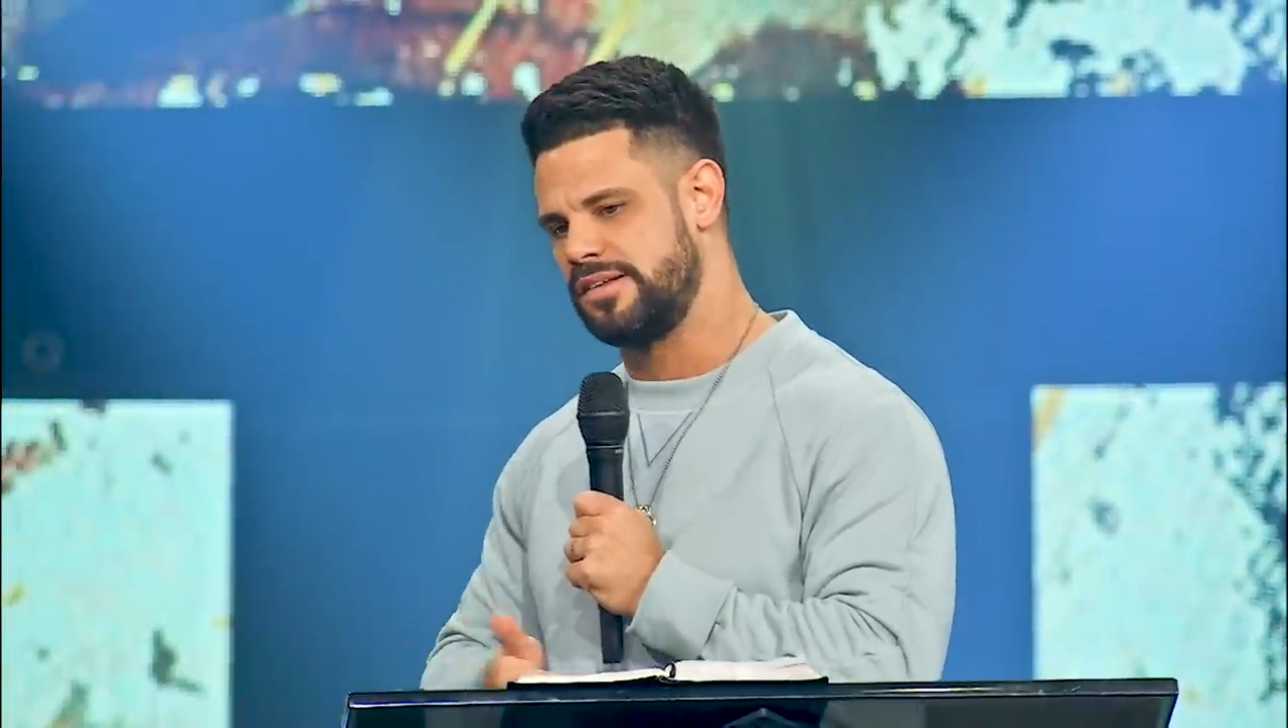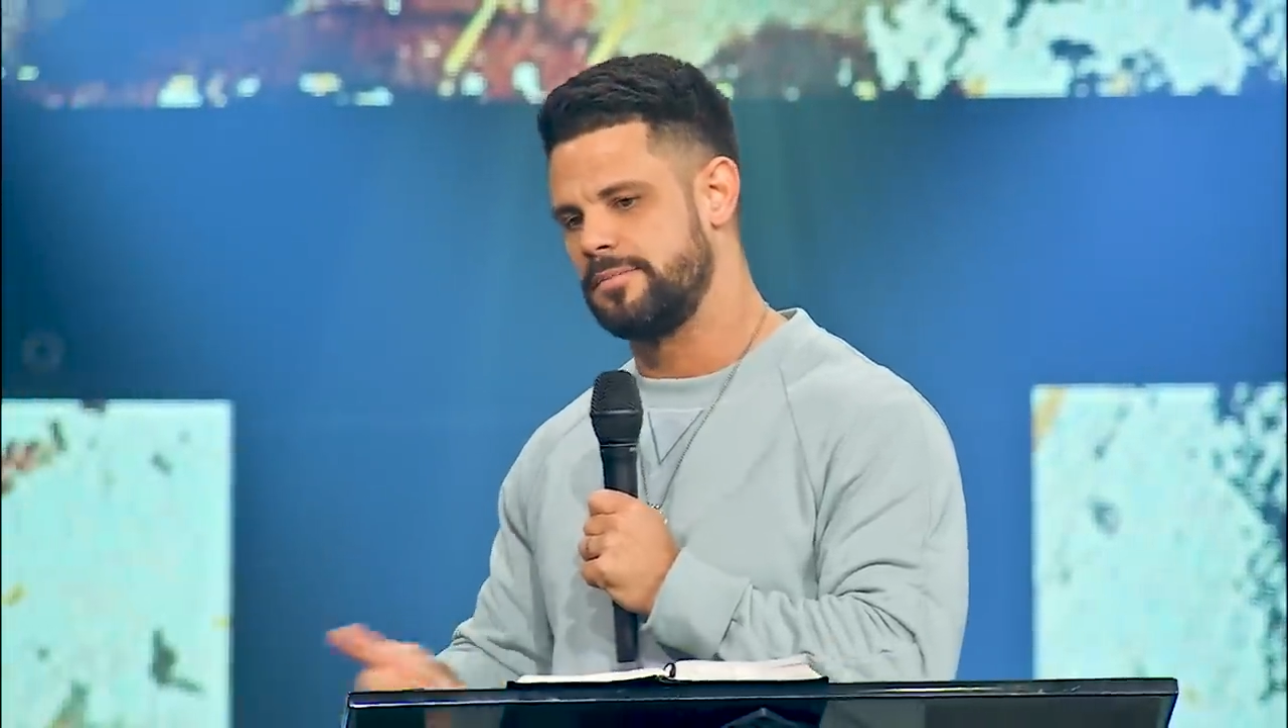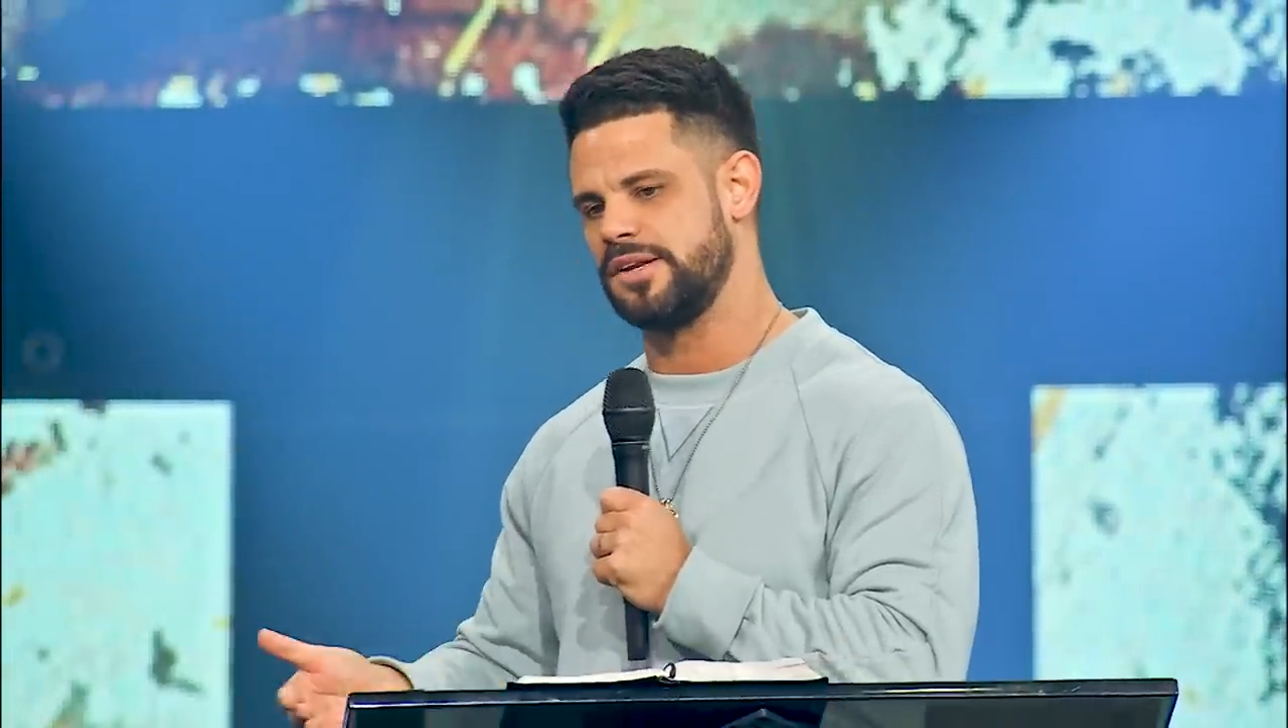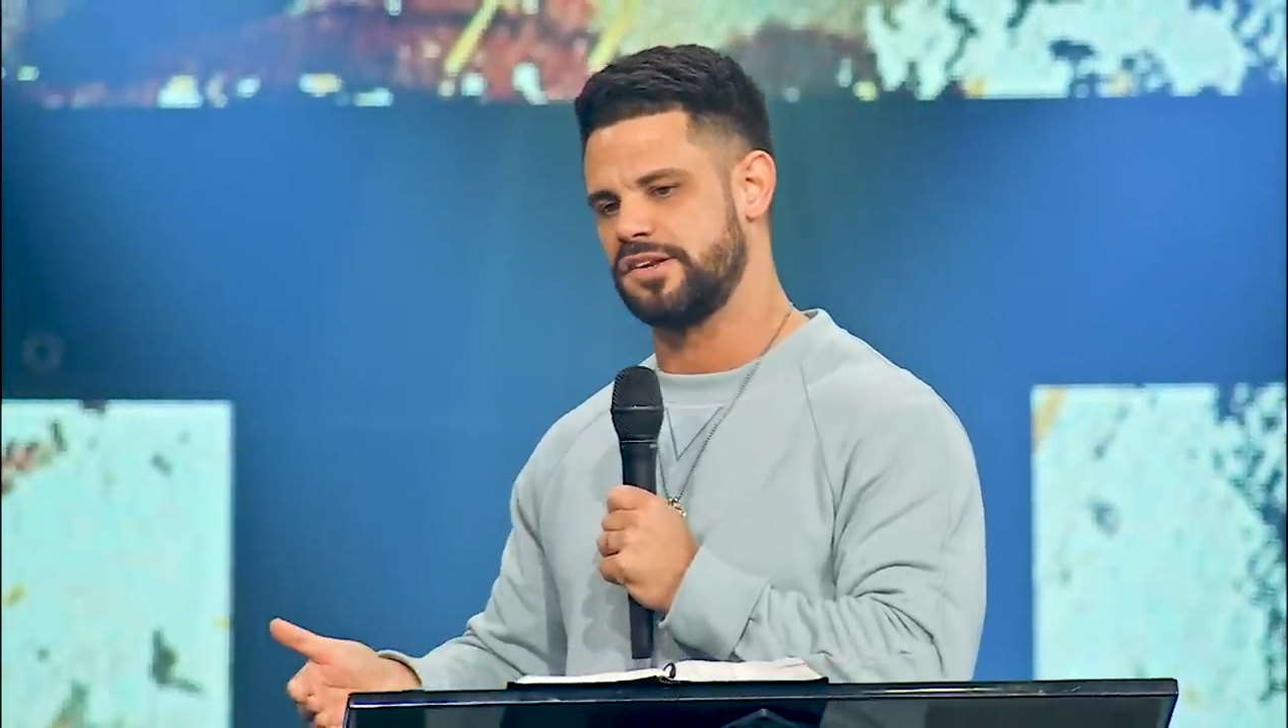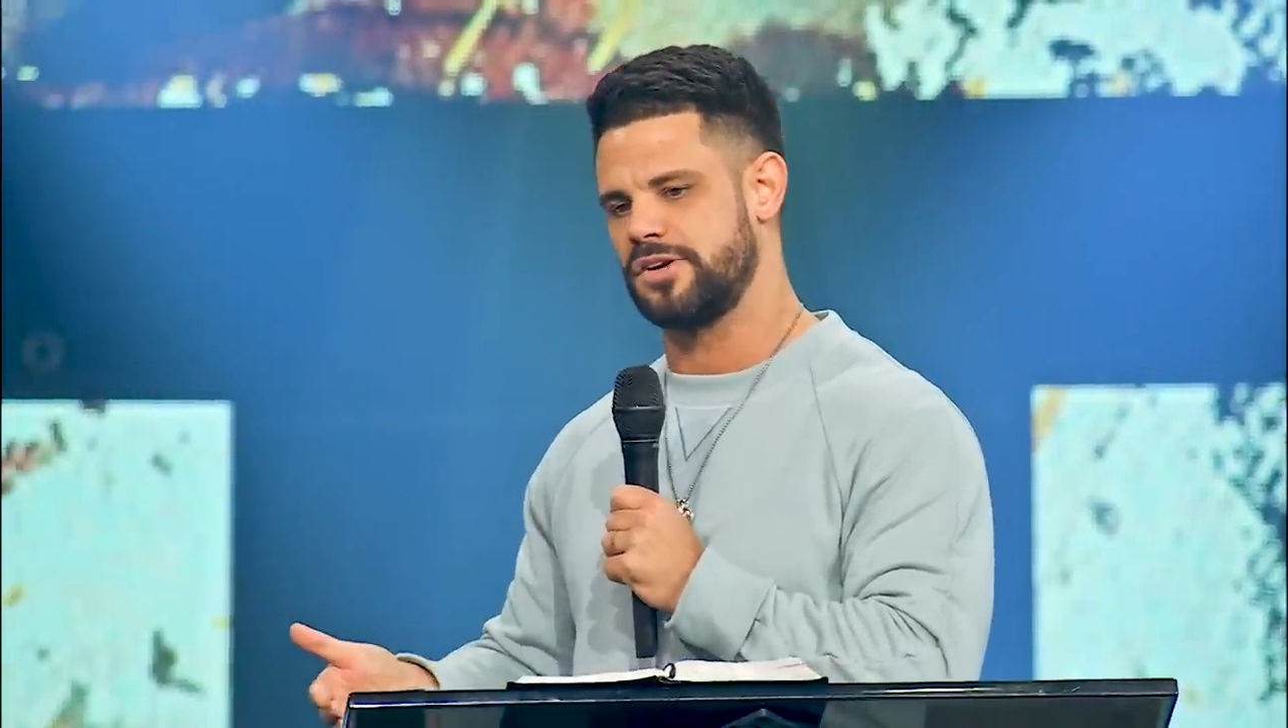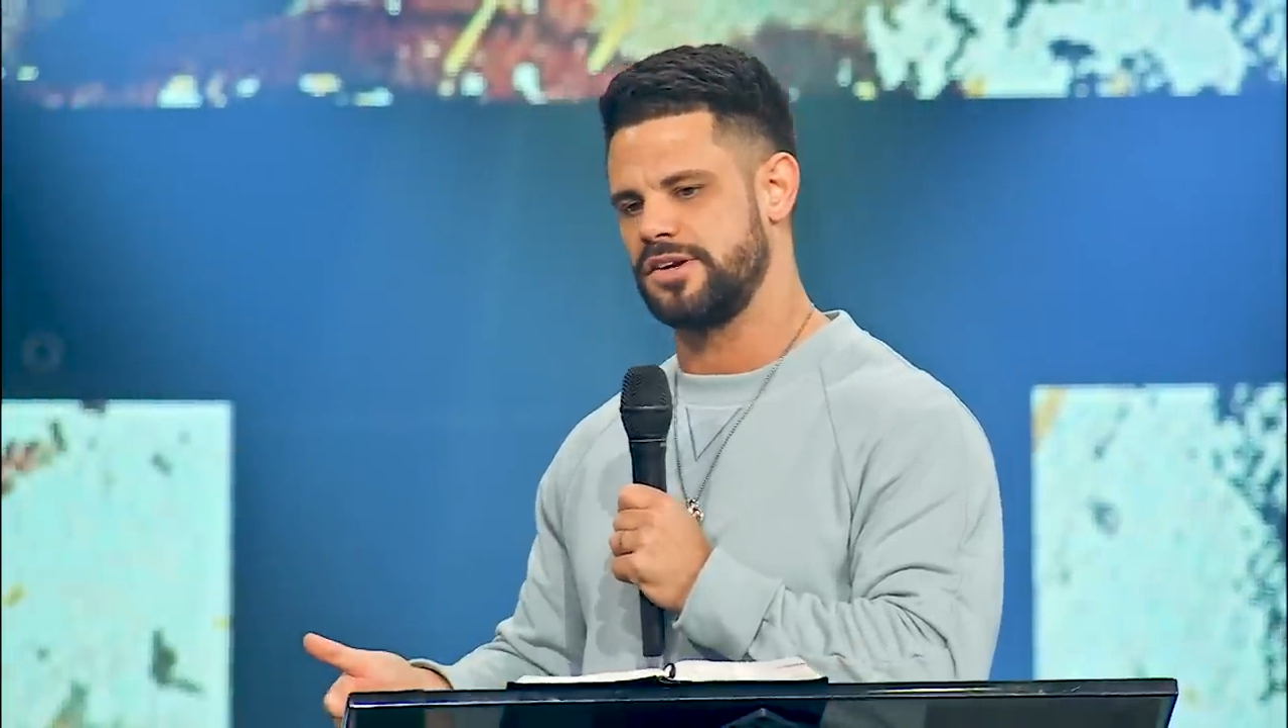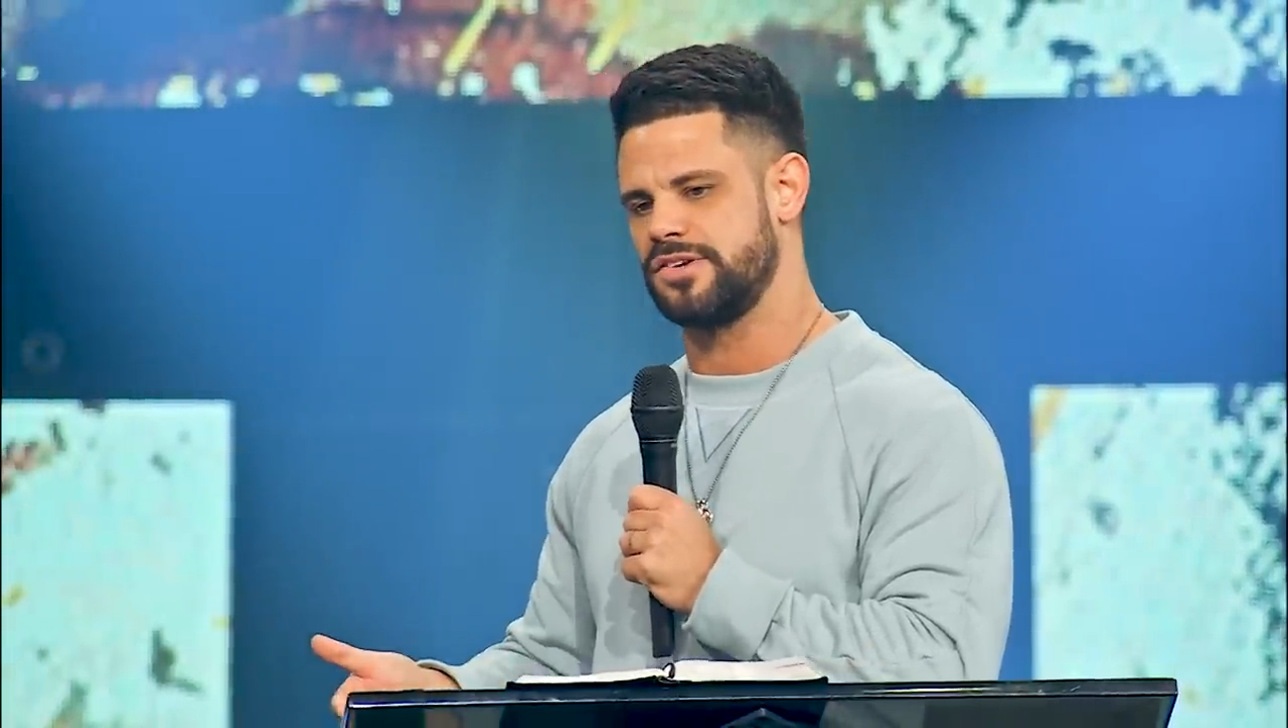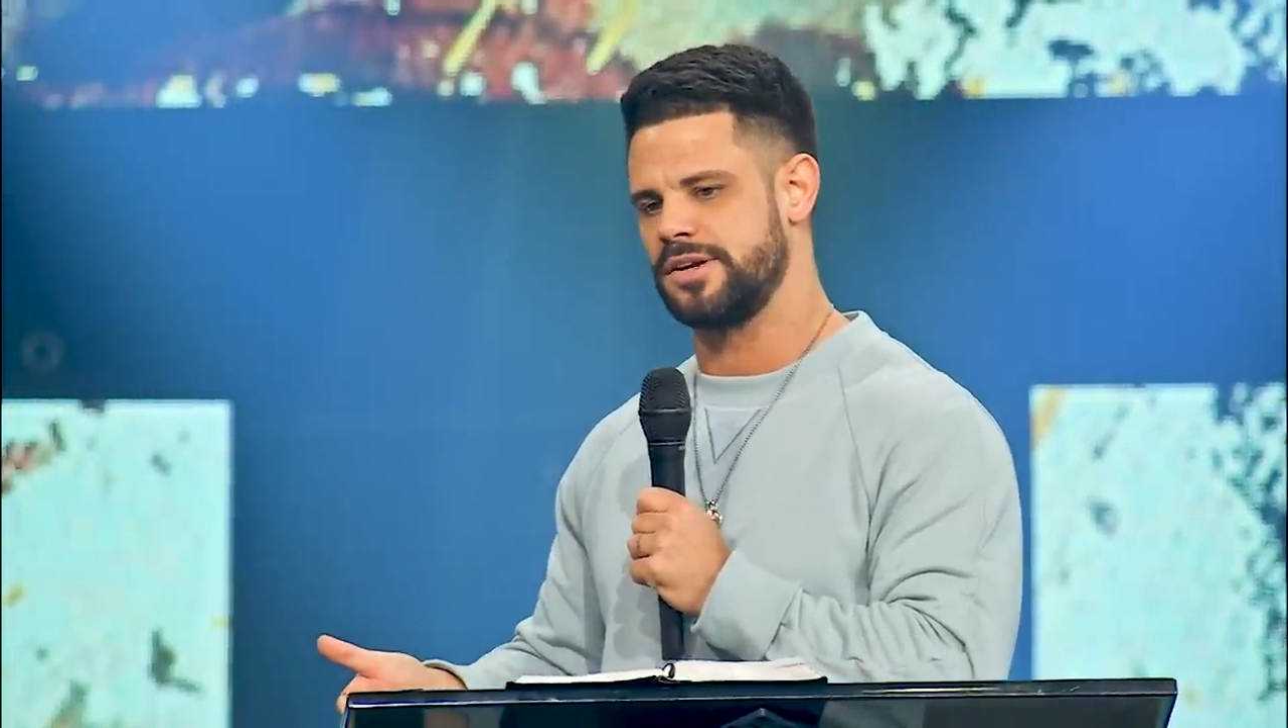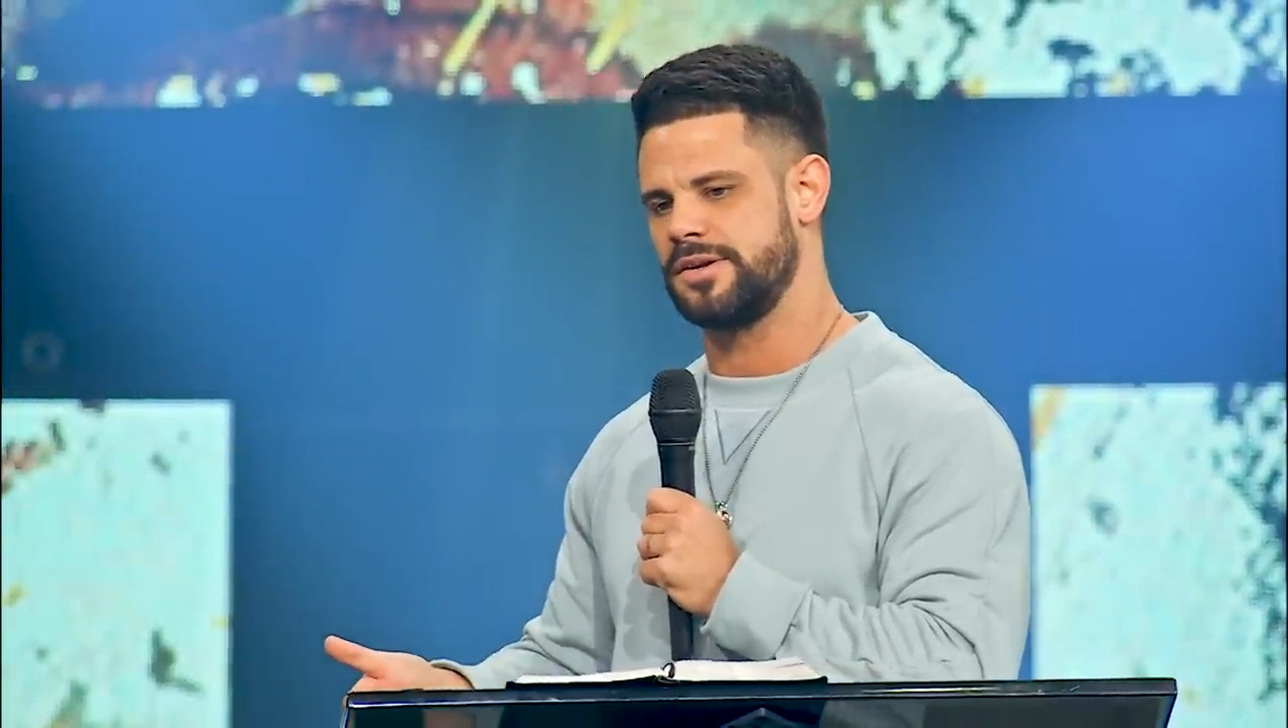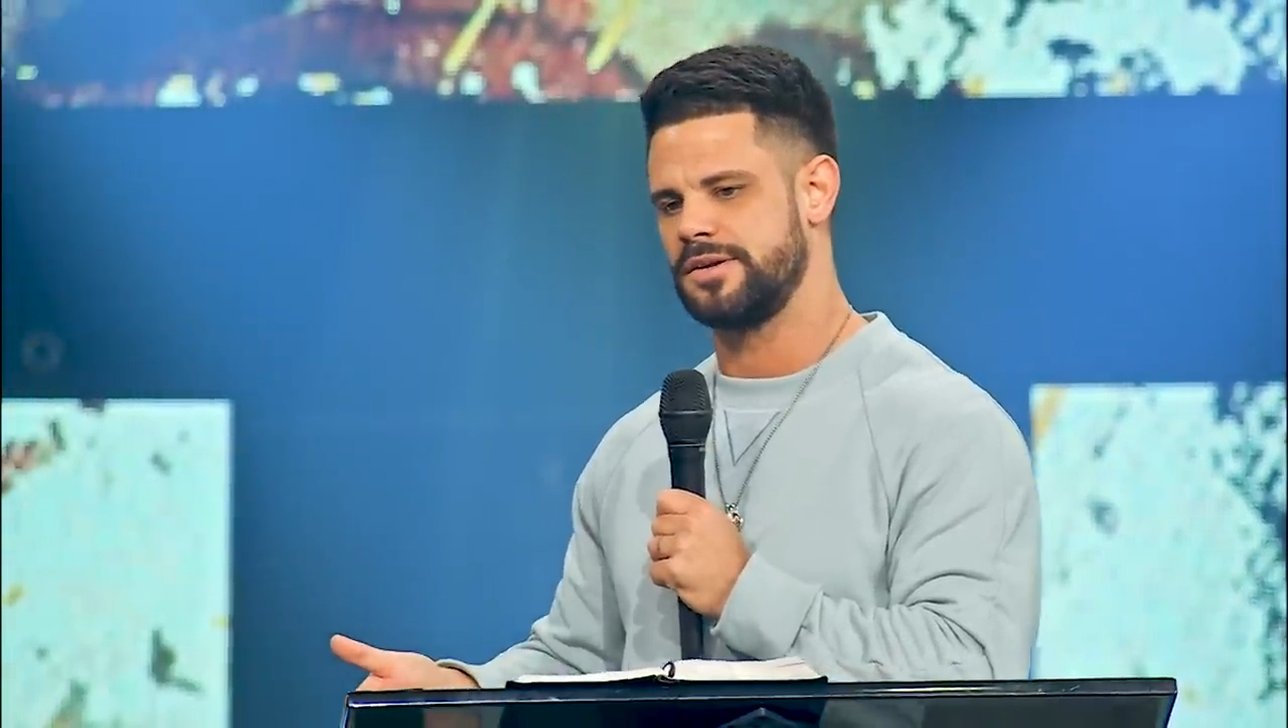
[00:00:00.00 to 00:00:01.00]

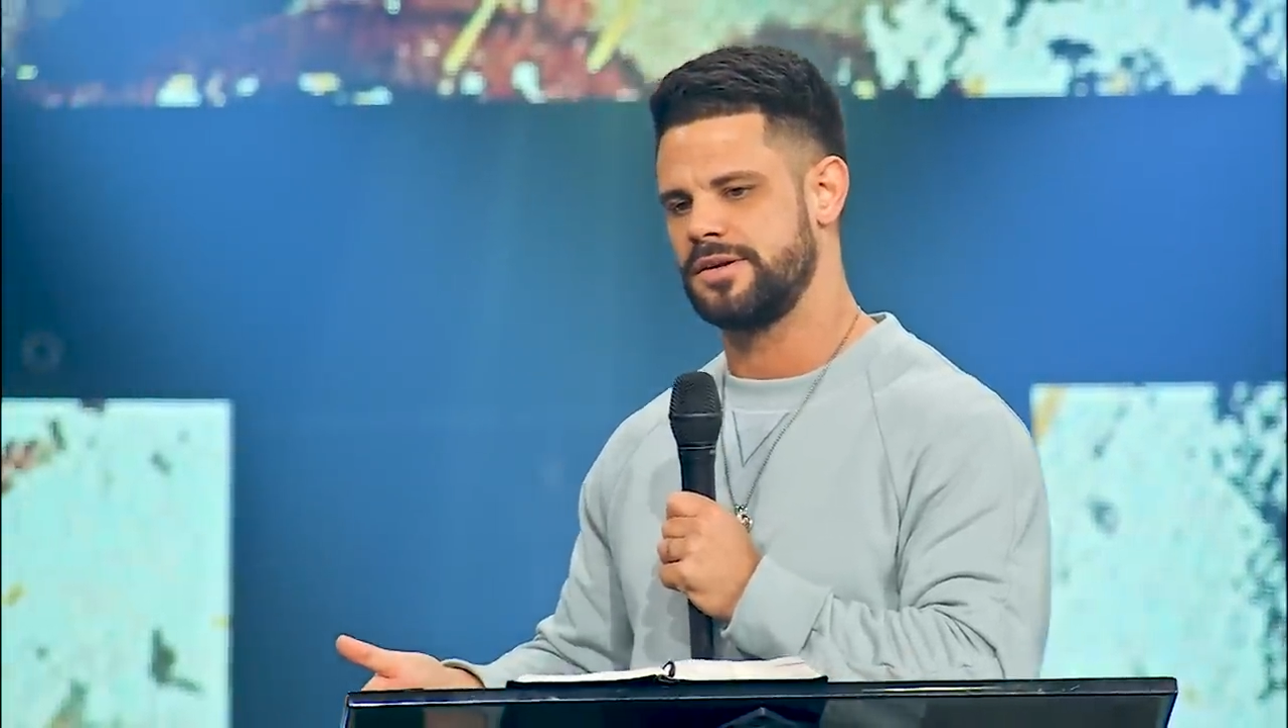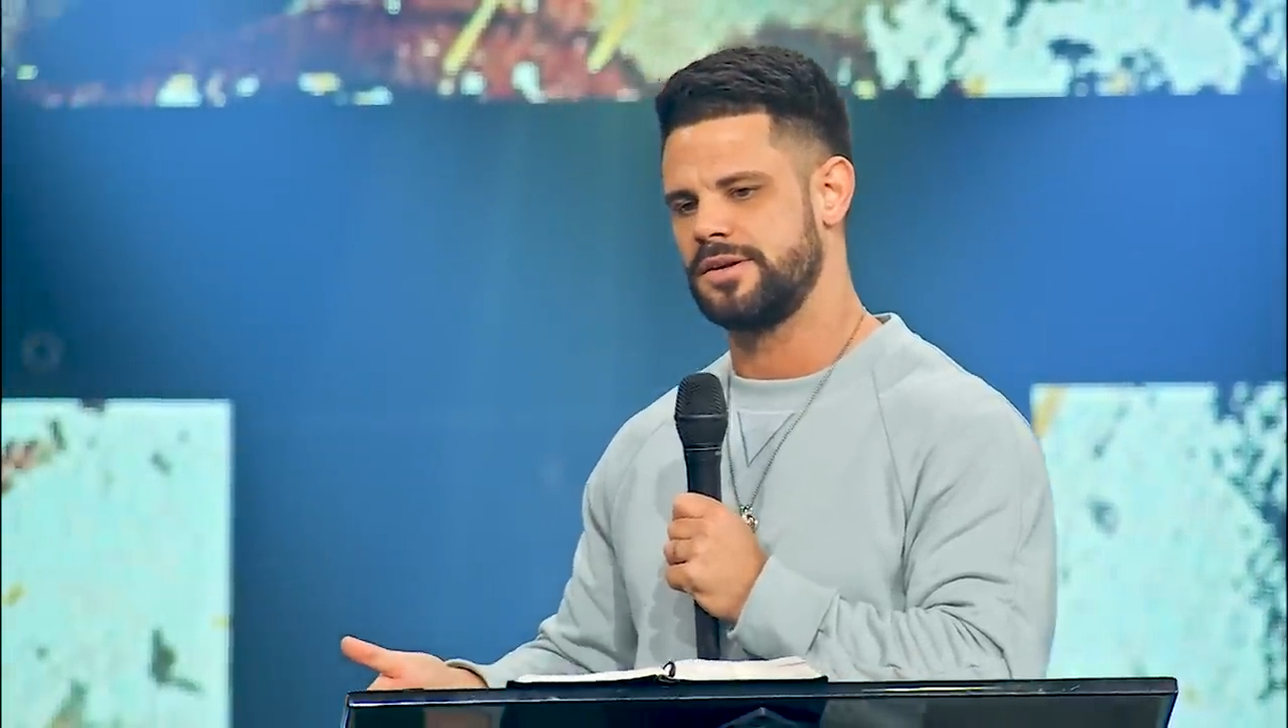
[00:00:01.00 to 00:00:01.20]
demonstration,